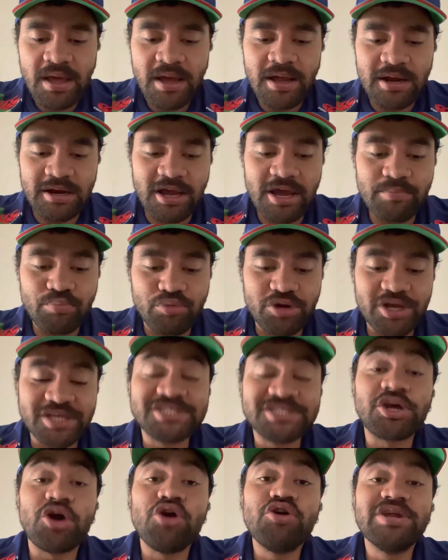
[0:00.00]
Line
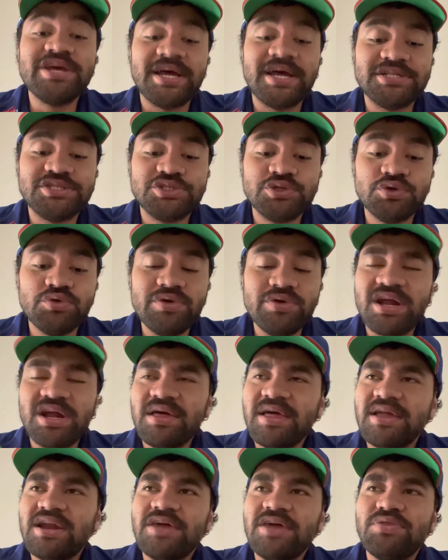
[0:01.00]
breaks, Cody had two.
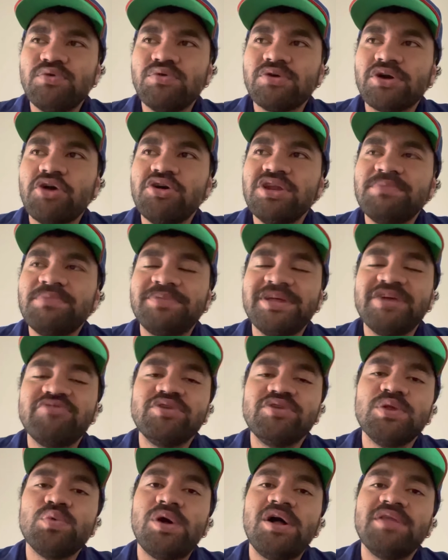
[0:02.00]
And I thought Cody played
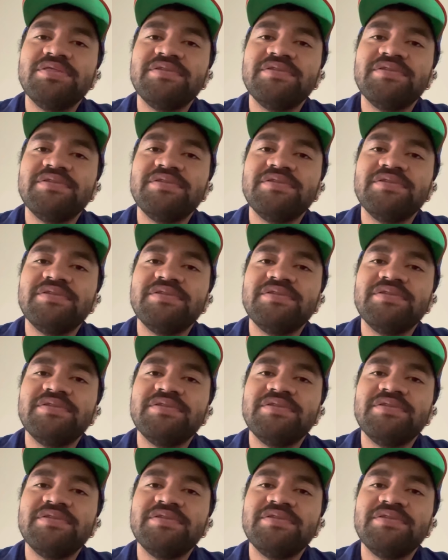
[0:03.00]
really well in